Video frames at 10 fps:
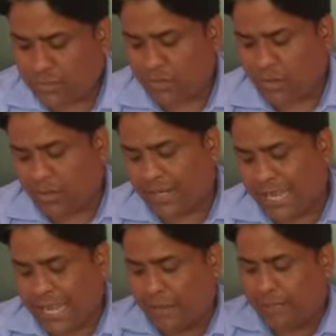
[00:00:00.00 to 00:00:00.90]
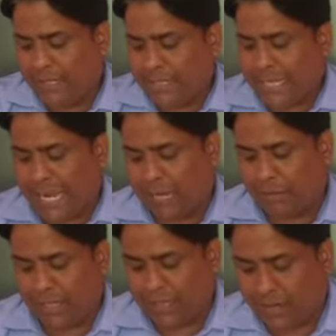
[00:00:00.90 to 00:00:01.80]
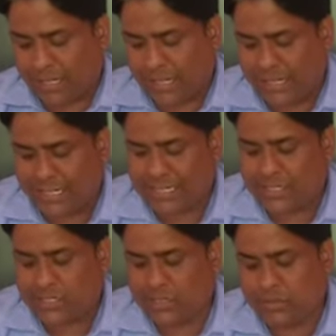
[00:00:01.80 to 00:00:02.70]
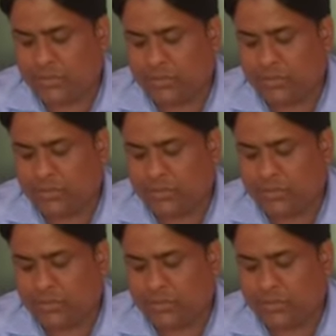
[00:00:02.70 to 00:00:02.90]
or dam, it can be harnessed